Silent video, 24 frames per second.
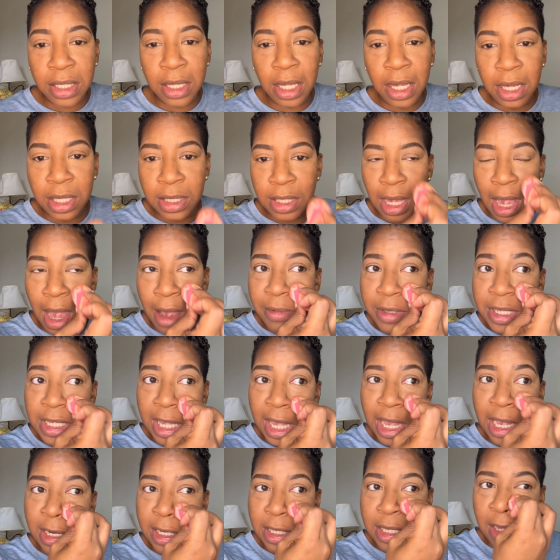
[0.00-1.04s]
because I'm
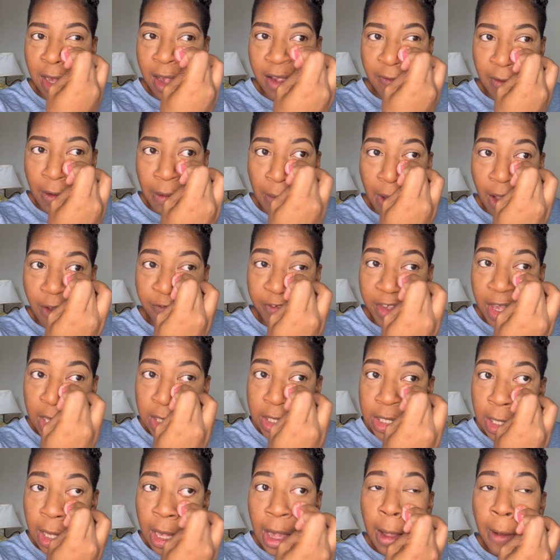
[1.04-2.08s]
scared of stuff in my face,
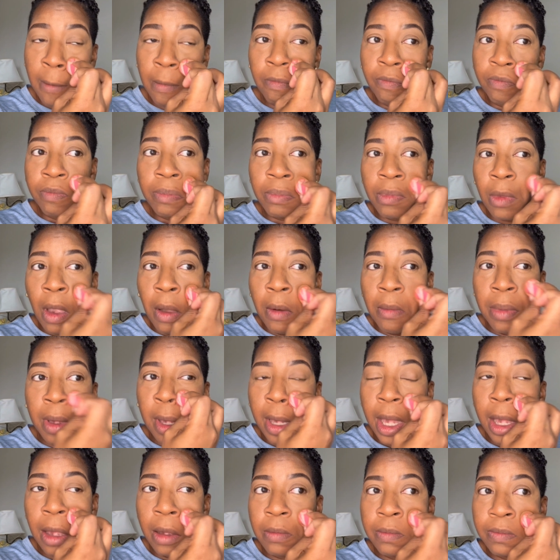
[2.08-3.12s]

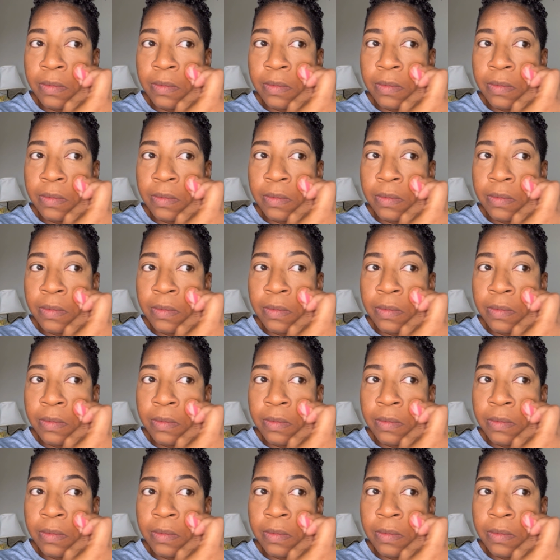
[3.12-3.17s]
but